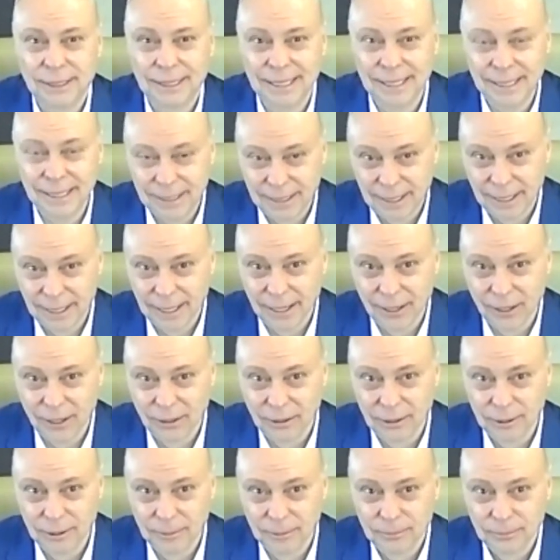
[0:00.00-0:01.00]

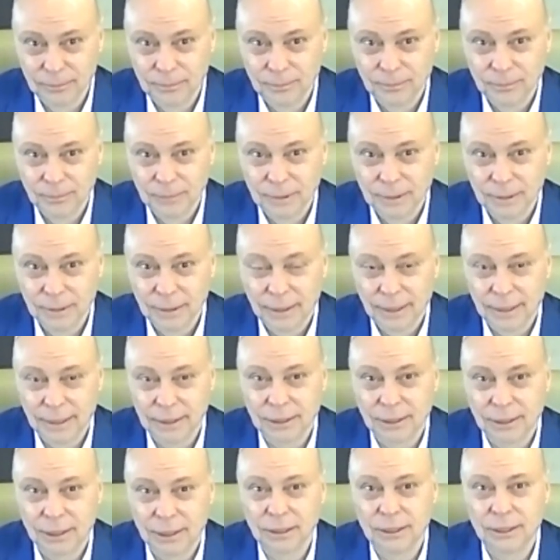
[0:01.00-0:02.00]
detail
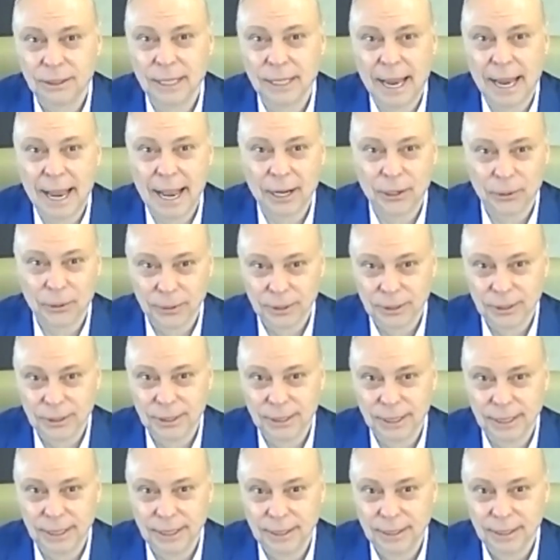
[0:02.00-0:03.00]
and such
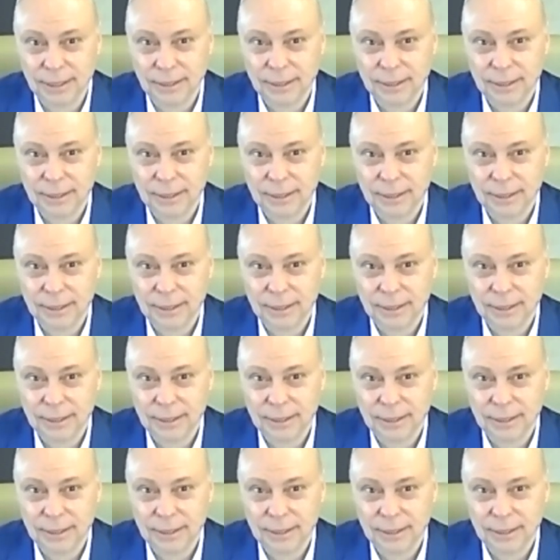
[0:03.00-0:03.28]
accuracy